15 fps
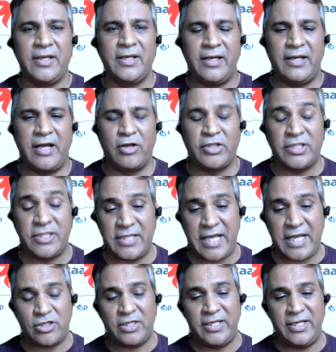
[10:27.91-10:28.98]
Now, this is
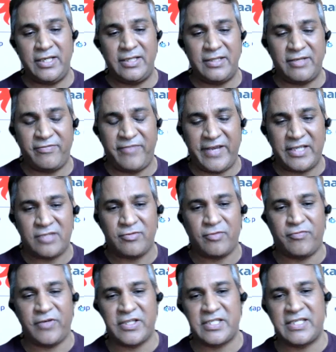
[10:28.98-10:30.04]
actually the phase for
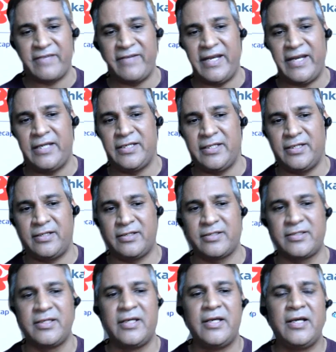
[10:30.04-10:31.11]
first 7-8
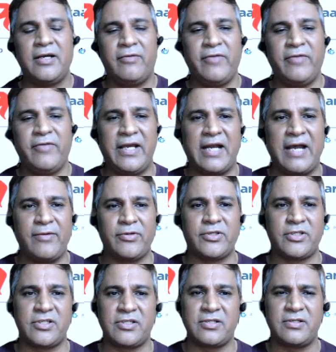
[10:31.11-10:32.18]
years where I
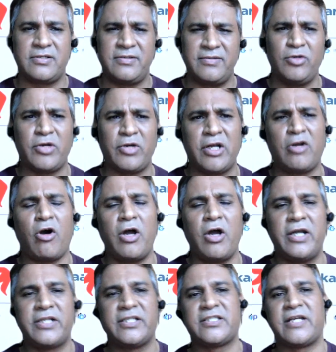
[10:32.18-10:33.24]
was, you can call it
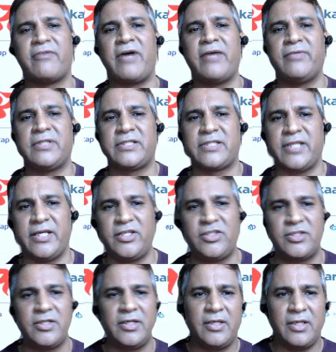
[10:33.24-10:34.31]
the survival stage,
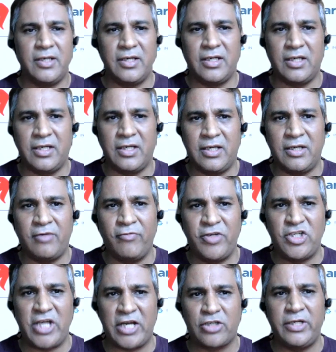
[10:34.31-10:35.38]
which
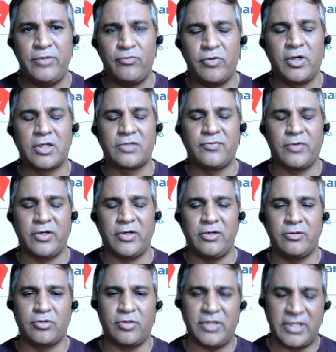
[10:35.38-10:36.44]
actually works for you.
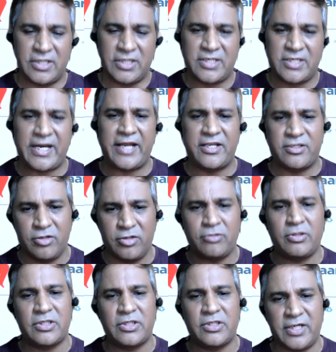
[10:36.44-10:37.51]
So this takes you
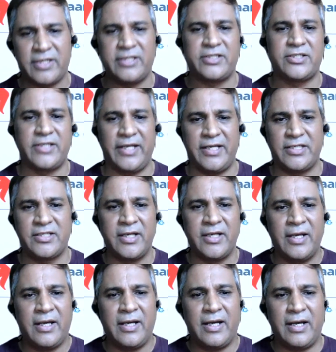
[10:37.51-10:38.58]
to a certain stage,
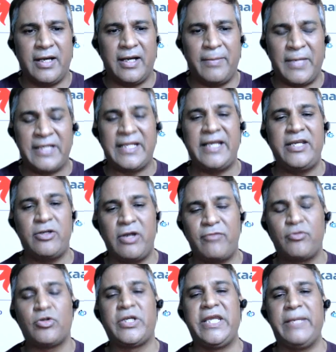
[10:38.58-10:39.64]
but then you have
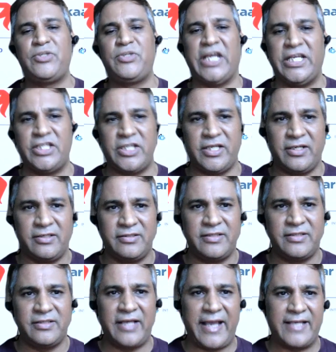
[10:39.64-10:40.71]
to keep changing
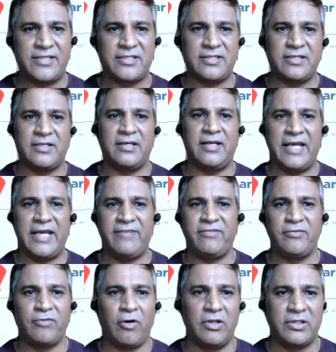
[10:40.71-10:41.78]
as life
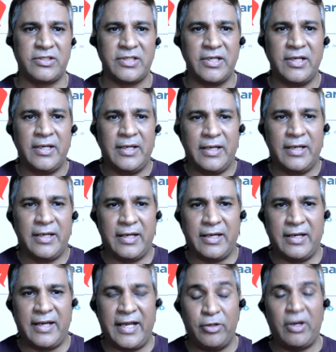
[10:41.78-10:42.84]
evolves,
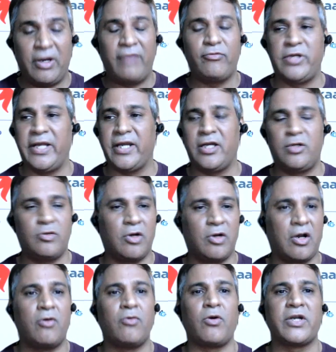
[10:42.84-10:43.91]
and you have to take into
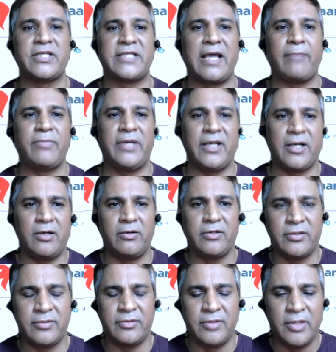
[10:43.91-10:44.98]
account what is happening around
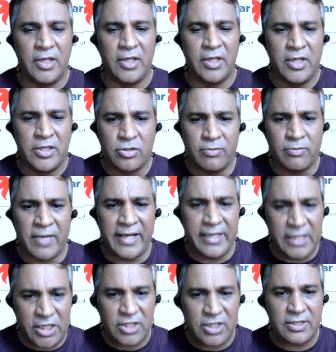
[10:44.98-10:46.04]
you. So my
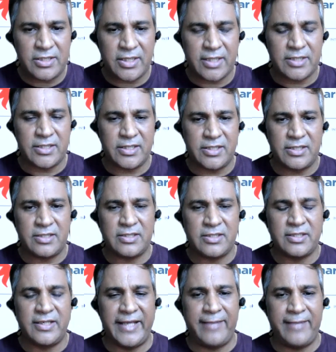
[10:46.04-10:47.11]
initial success
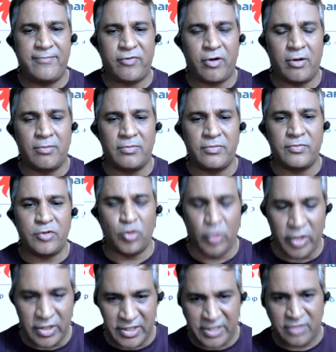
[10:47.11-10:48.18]
came from
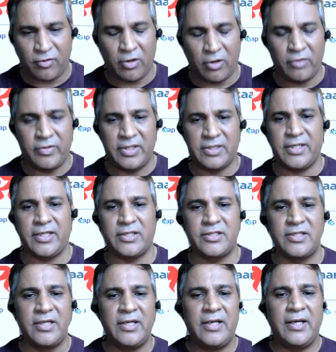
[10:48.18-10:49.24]
doing these following
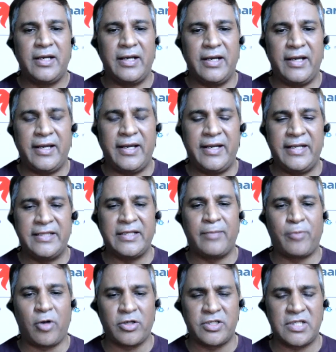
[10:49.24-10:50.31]
things. And in the
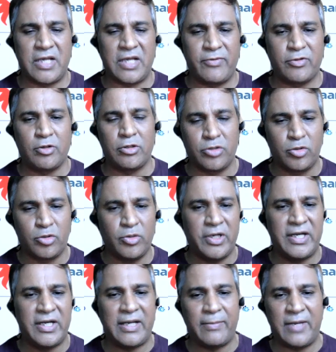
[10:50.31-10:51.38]
process, I was also doing
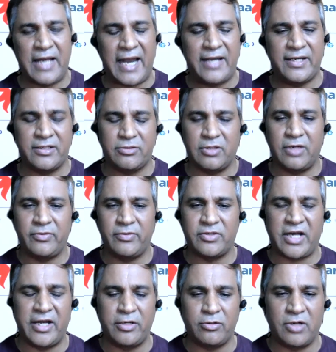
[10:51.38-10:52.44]
double hatting. So I was
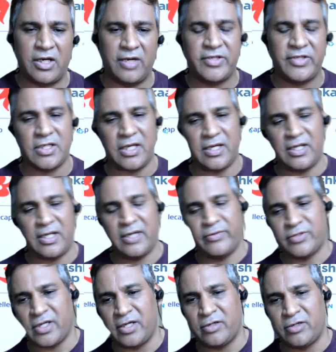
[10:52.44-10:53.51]
trying to run Agristar and I
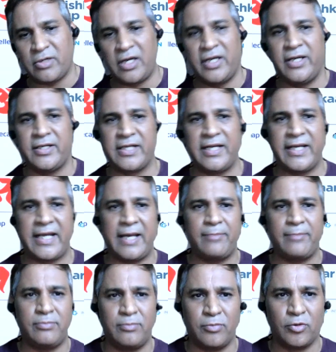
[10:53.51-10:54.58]
was trying to run
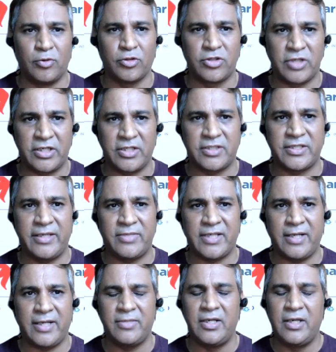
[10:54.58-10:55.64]
Intellicap, both at the same
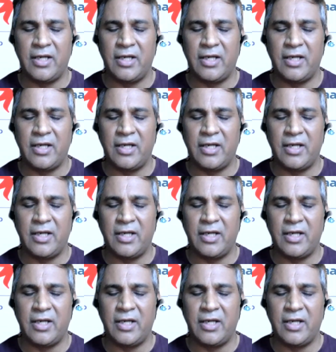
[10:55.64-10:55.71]
time.